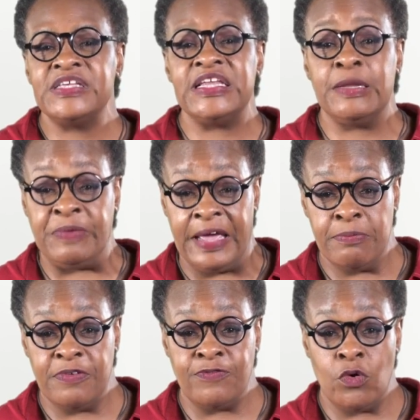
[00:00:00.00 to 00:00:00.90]
seen a play
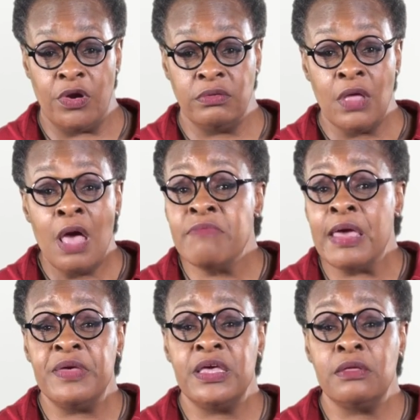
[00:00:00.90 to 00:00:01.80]
before.
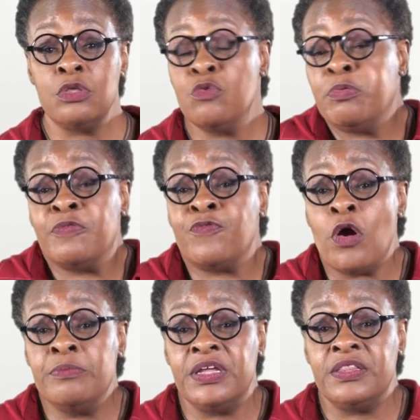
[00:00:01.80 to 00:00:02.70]
Maybe you
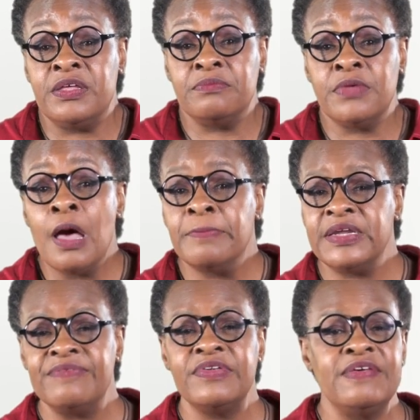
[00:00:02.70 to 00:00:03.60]
performed in them. But
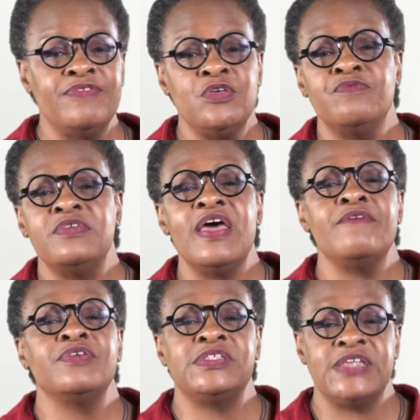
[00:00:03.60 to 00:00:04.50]
even if you've
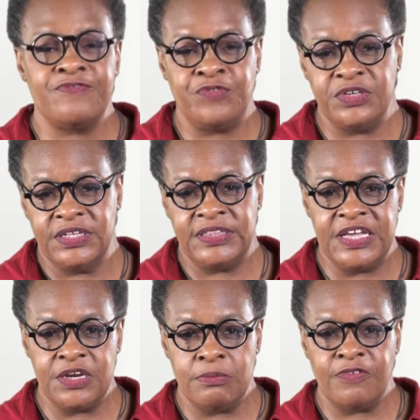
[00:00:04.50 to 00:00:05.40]
never set foot in a
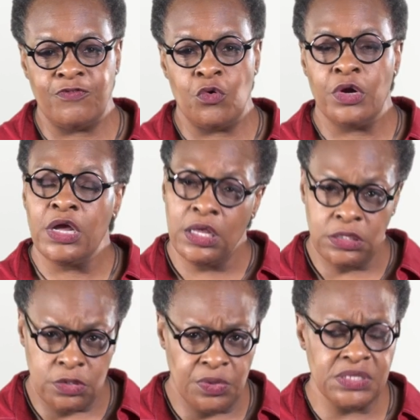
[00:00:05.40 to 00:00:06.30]
theater before,
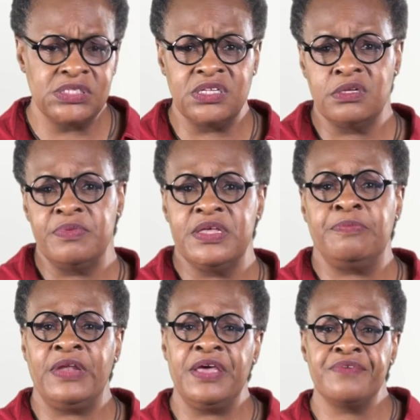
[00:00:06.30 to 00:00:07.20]
you can still be a
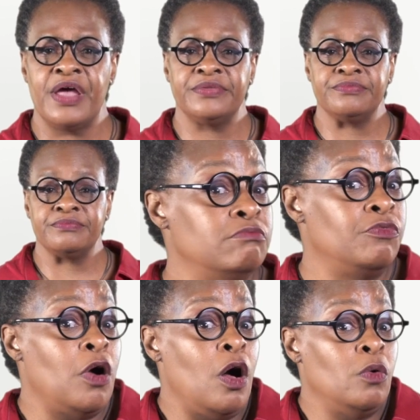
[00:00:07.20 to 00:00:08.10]
playwright.
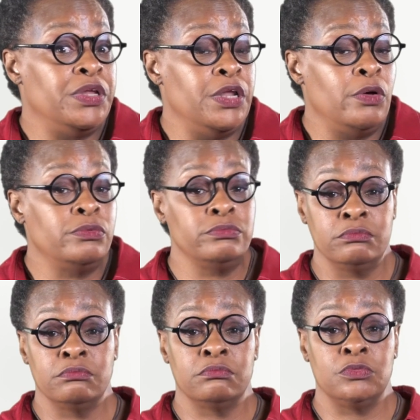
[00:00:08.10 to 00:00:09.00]
For all we know,
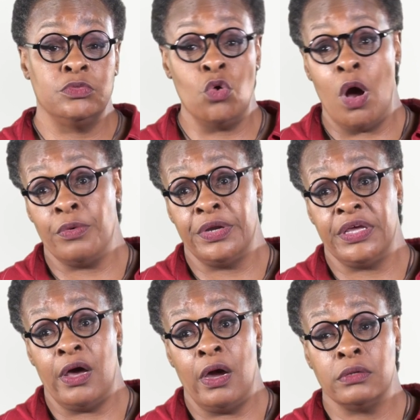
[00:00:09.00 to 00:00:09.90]
you
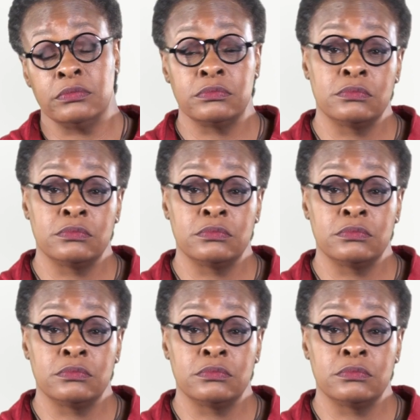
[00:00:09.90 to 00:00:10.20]
already are.